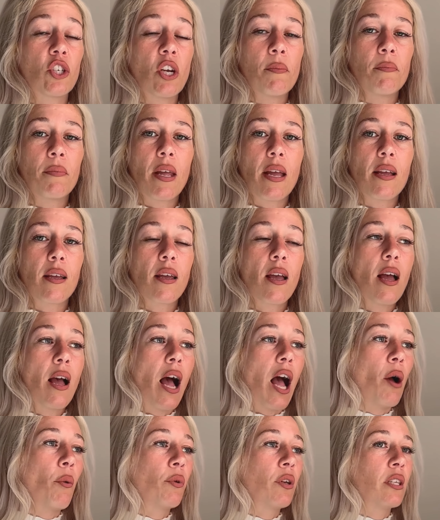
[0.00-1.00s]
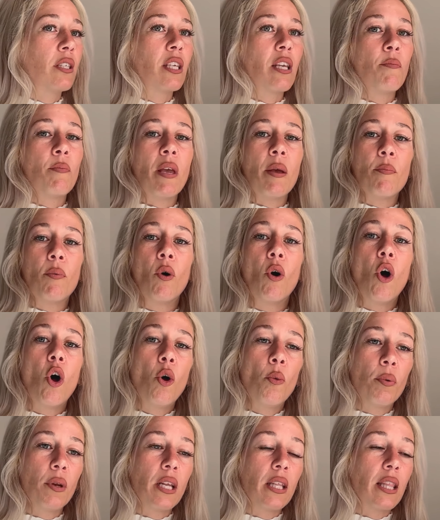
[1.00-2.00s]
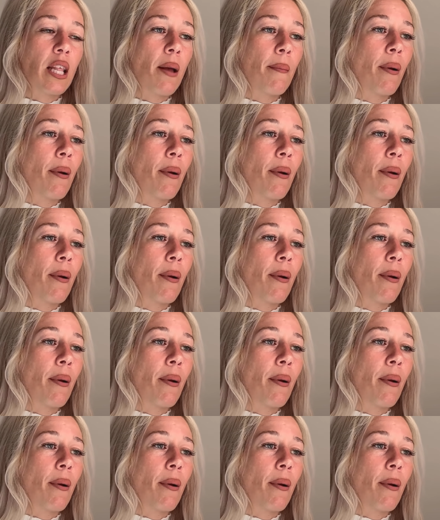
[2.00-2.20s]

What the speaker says: I'm like, I want to see people opening them.